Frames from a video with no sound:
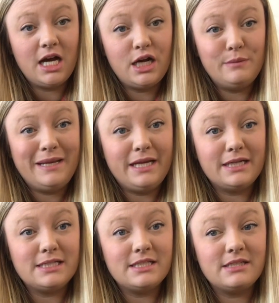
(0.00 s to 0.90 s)

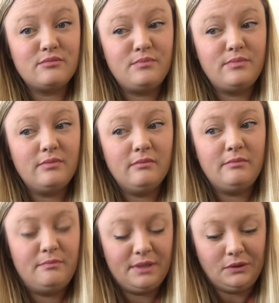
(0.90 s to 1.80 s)
and
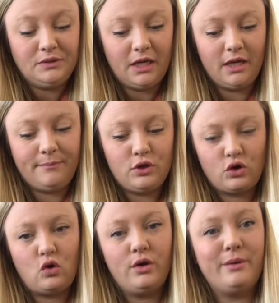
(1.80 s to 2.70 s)
build up
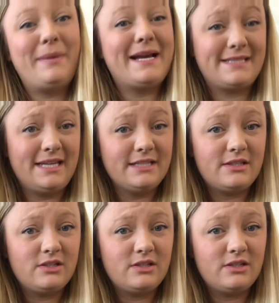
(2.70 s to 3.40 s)
your coil baskets.